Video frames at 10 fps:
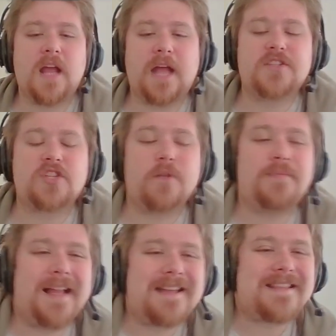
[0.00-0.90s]
And so
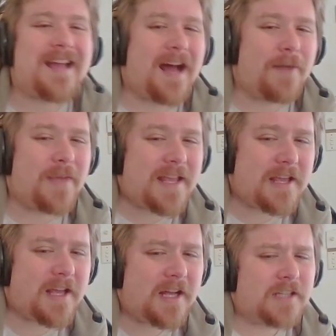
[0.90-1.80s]
playing the armor
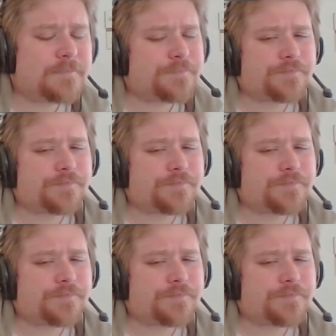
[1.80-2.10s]
here,